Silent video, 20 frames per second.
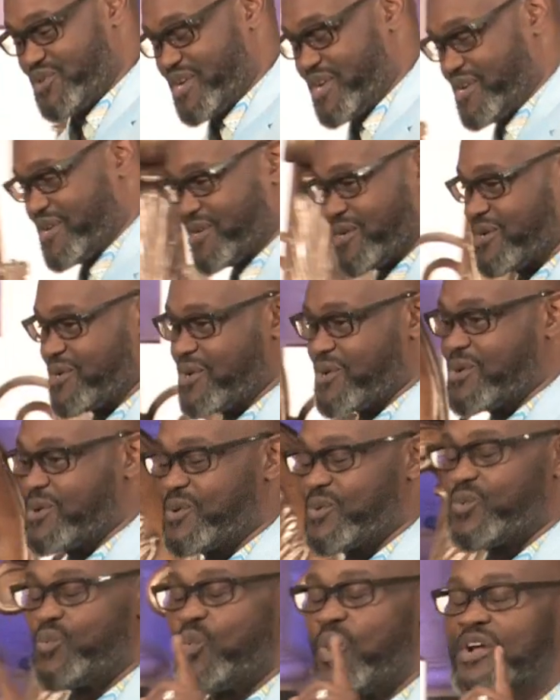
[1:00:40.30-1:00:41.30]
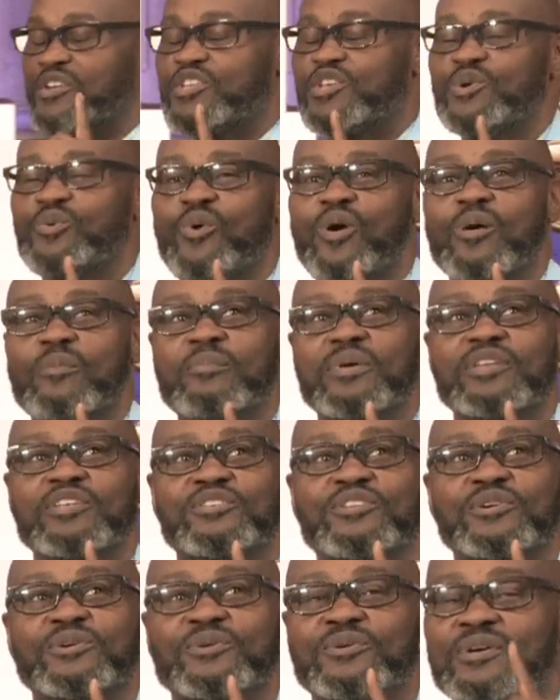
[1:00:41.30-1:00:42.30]
here, what do you want me to
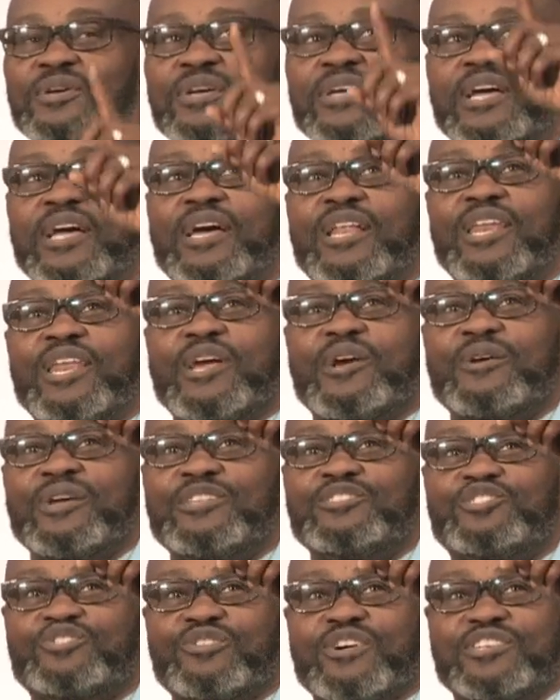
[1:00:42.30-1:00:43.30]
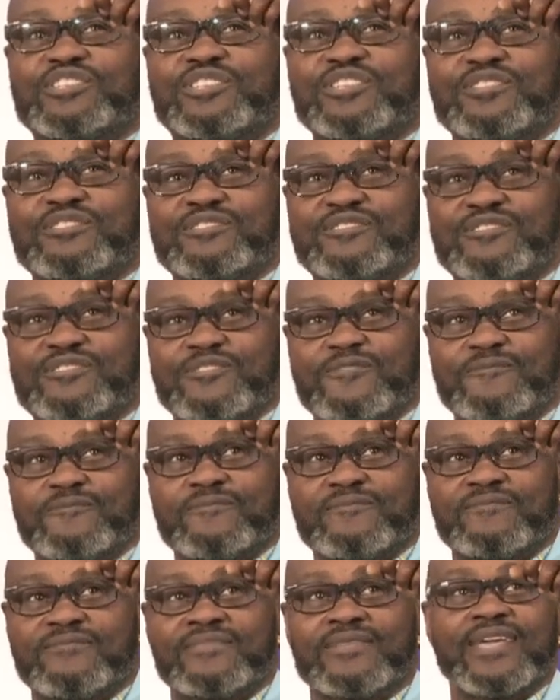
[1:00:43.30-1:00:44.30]
do? Clear instructions.
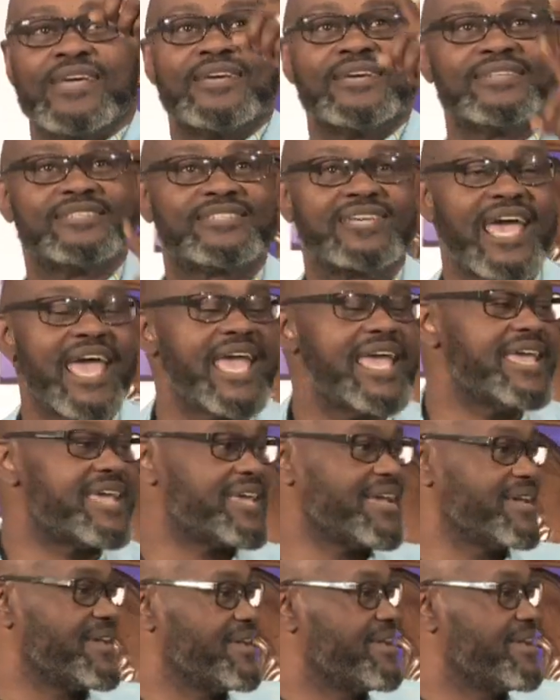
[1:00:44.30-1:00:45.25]
Take